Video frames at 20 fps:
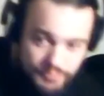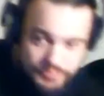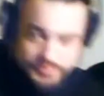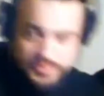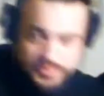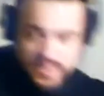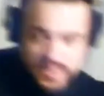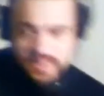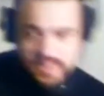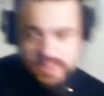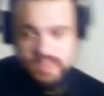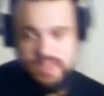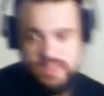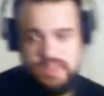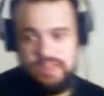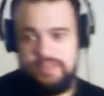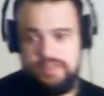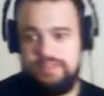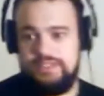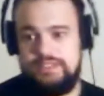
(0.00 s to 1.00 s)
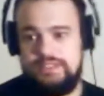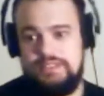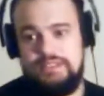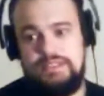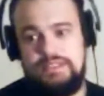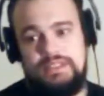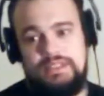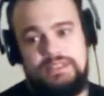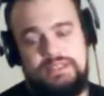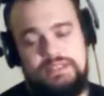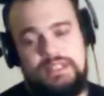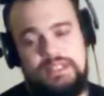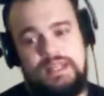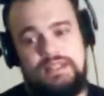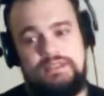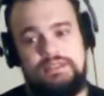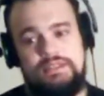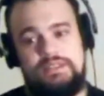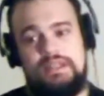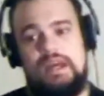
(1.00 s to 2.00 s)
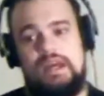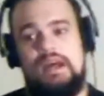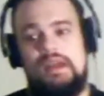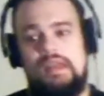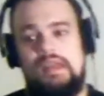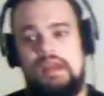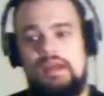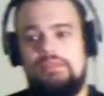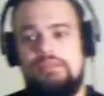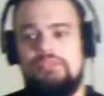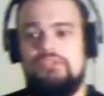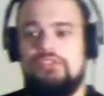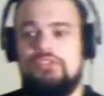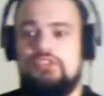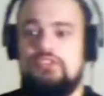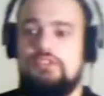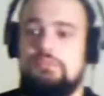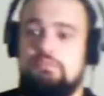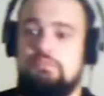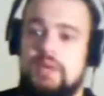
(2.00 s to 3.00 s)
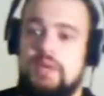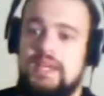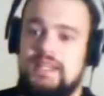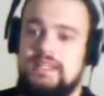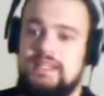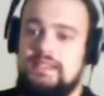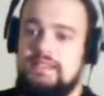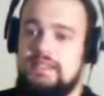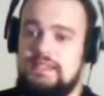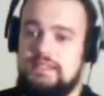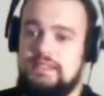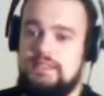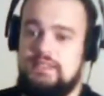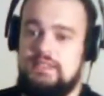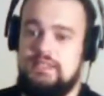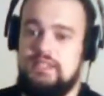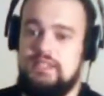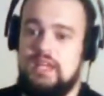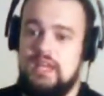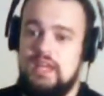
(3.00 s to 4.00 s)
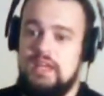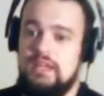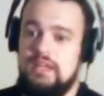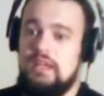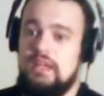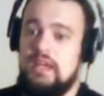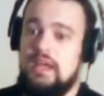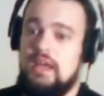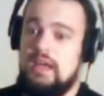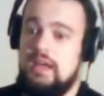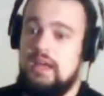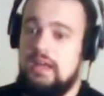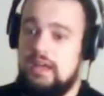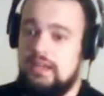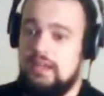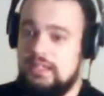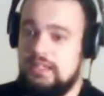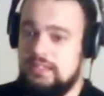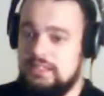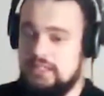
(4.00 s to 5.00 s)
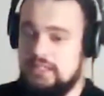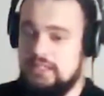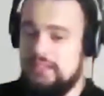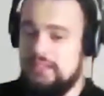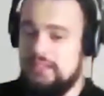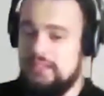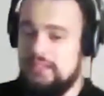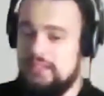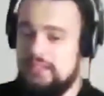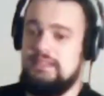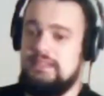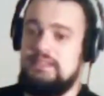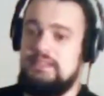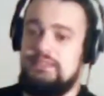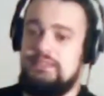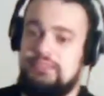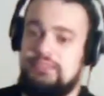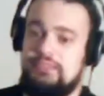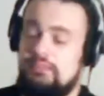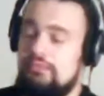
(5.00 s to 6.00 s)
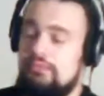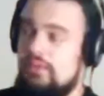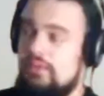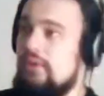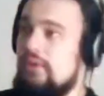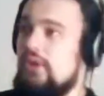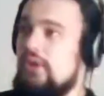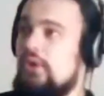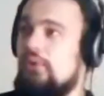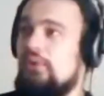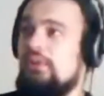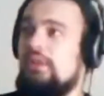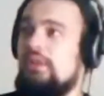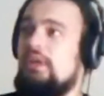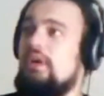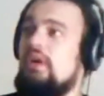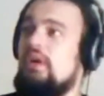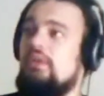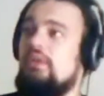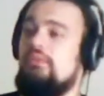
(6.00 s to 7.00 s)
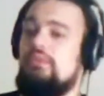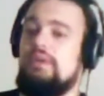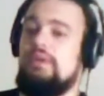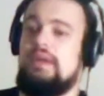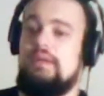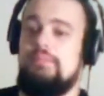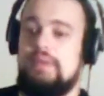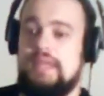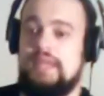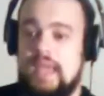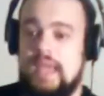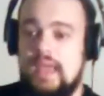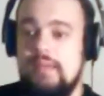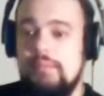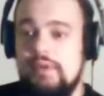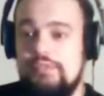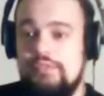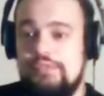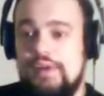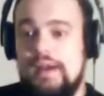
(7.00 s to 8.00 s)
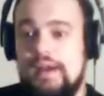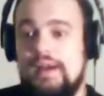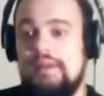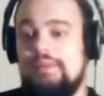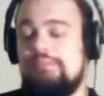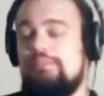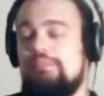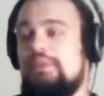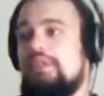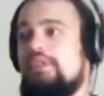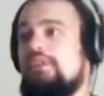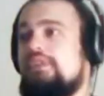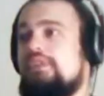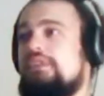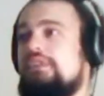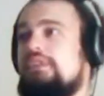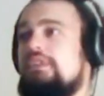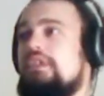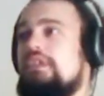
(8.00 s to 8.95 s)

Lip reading: But the thing is that I have suspected his identity from very early on when I became a fan, because